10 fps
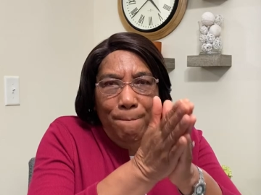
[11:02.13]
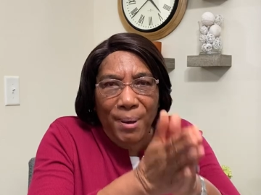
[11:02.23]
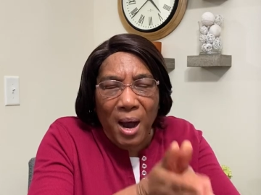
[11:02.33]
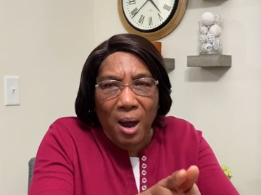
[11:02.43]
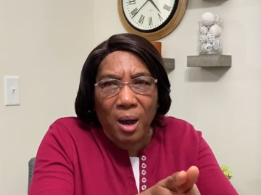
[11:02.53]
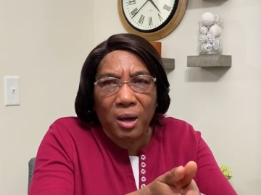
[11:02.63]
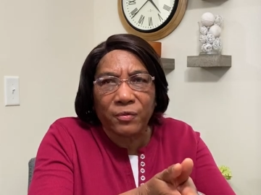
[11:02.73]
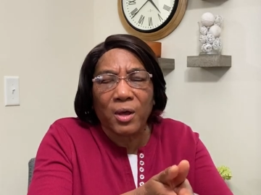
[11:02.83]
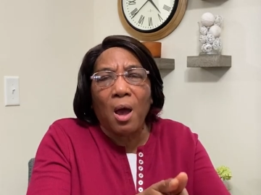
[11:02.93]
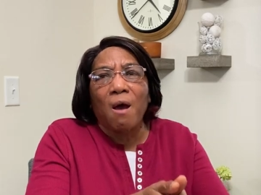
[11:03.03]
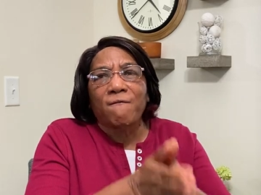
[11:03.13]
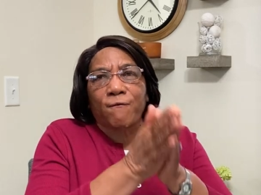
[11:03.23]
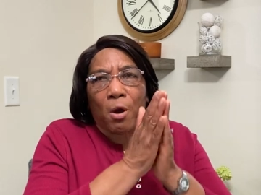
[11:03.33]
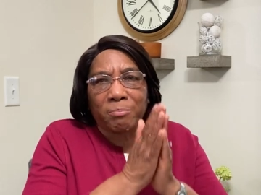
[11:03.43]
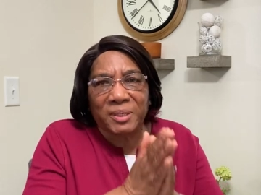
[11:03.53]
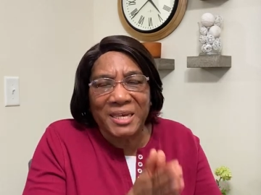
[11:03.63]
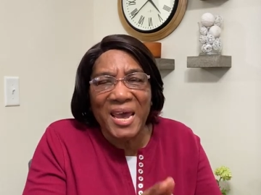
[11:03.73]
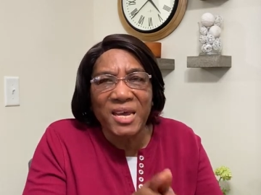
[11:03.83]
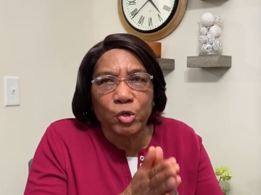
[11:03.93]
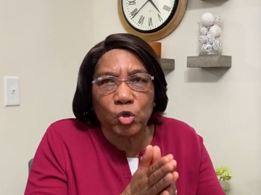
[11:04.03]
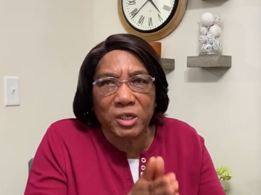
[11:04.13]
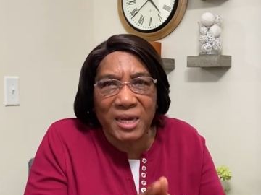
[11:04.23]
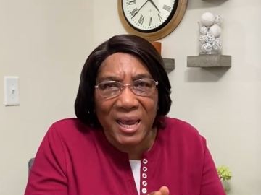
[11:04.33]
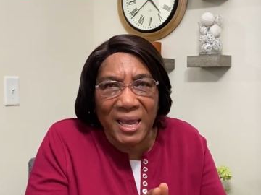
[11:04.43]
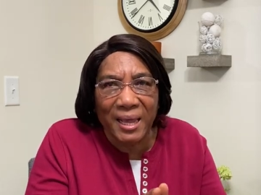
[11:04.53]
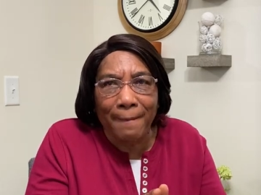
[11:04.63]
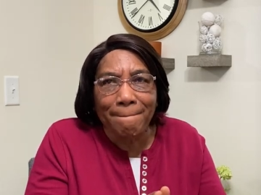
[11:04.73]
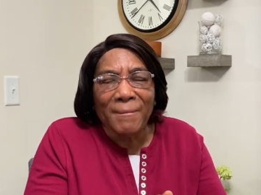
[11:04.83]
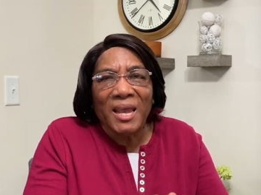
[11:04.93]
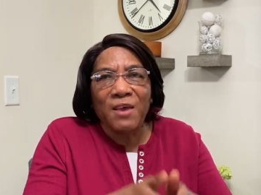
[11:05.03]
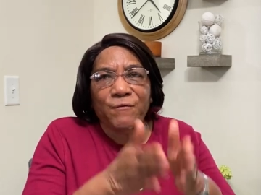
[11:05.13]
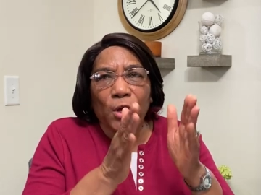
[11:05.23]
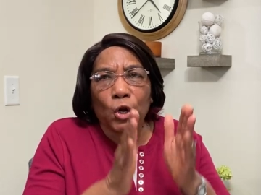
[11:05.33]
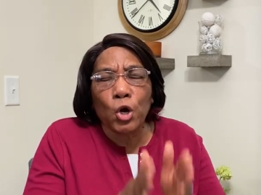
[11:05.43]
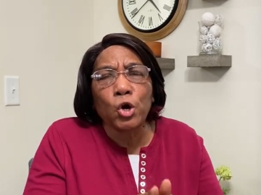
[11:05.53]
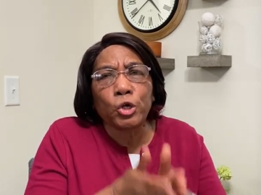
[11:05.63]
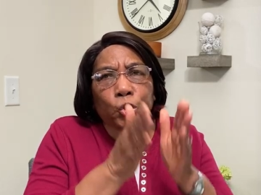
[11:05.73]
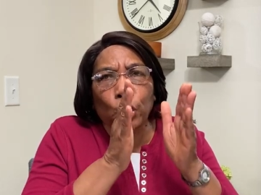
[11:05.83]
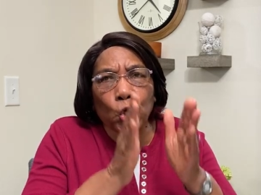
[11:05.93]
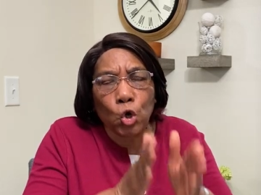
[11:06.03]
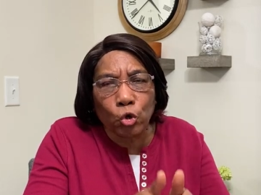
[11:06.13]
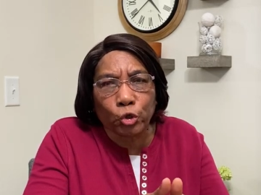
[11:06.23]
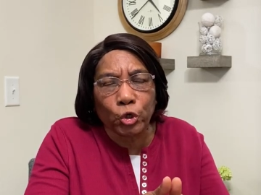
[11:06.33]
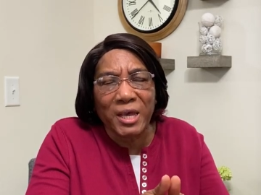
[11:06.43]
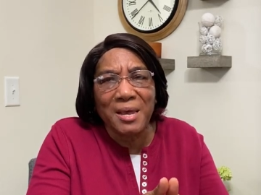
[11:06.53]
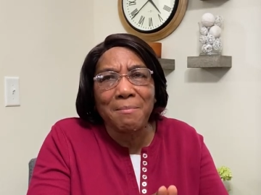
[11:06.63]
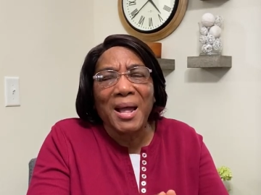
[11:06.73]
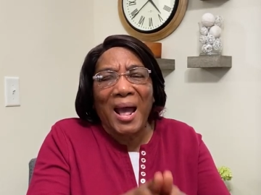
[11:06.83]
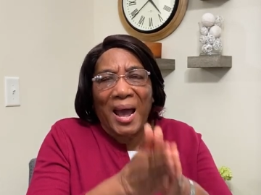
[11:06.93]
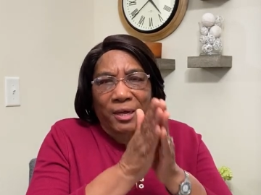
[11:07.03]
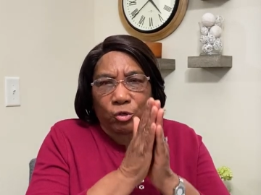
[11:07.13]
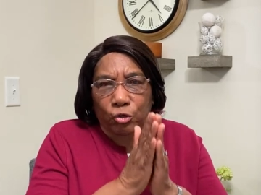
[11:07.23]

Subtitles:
path from day to day if you learn to look to him and